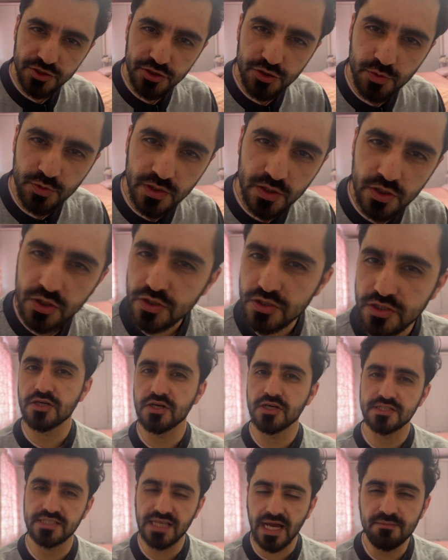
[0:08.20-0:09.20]
doing good
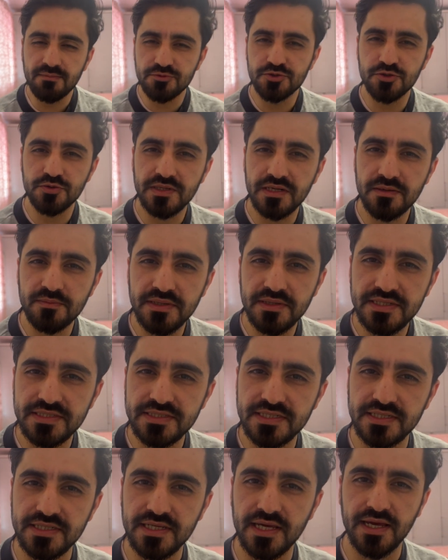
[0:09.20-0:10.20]
because i'm doing
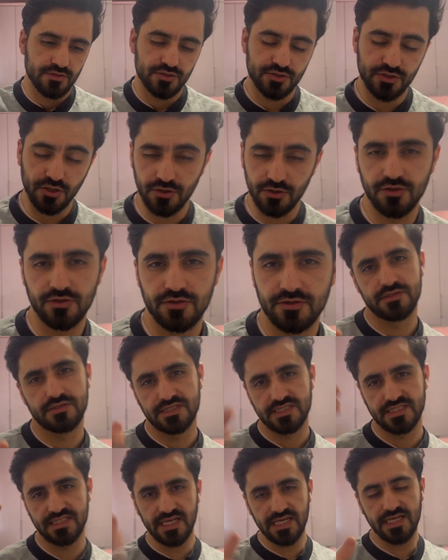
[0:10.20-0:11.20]
amazing yeah so
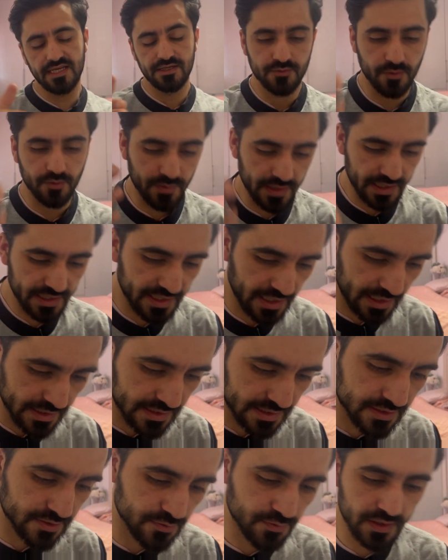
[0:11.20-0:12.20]
today we'll be
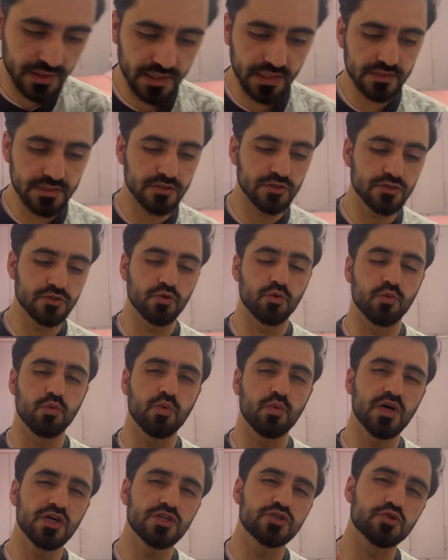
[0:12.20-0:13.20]
reacting to be reacting to the
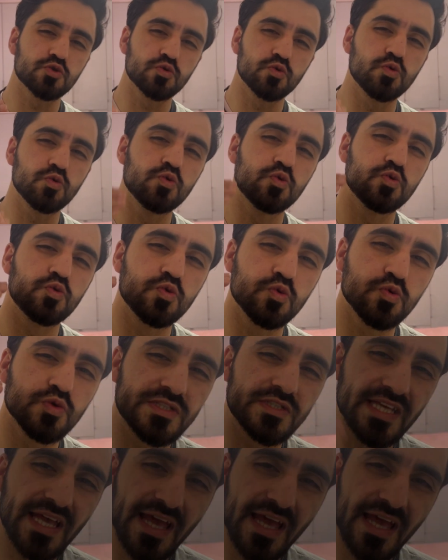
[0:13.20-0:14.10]
worst school rules